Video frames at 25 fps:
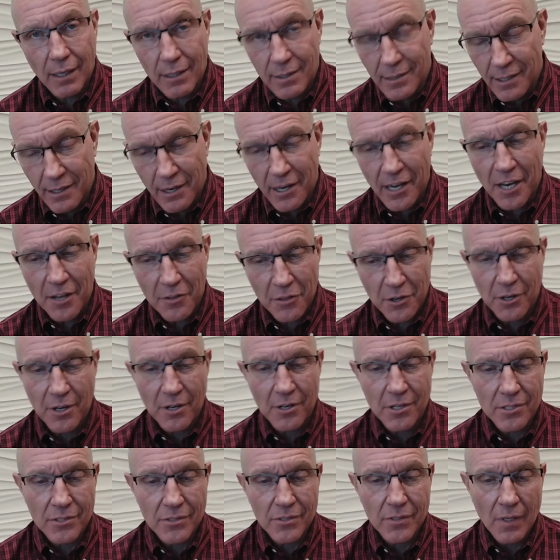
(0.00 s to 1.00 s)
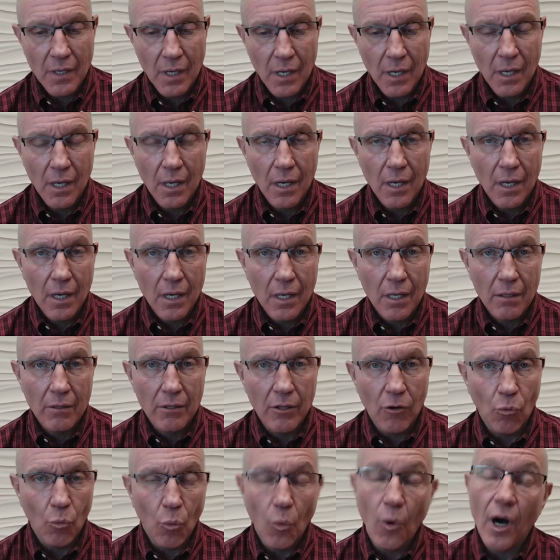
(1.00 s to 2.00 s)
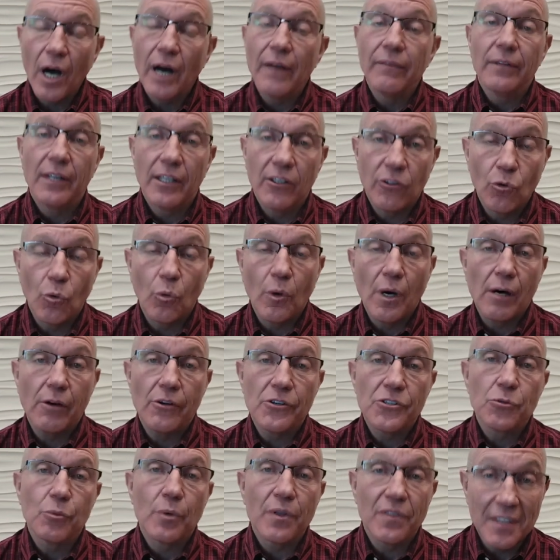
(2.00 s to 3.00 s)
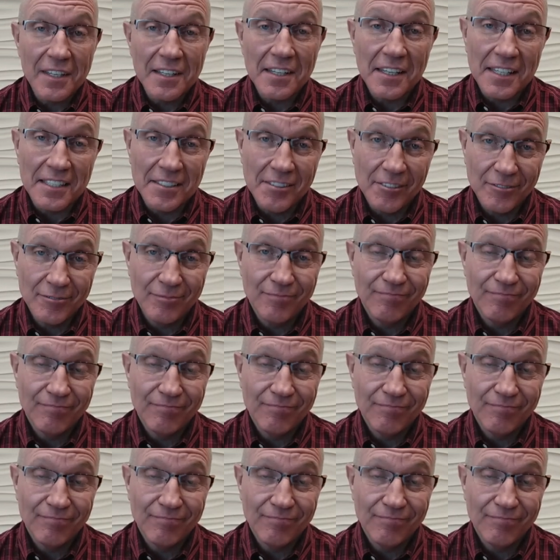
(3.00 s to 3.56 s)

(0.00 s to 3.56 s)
onto others, the one that dwells within,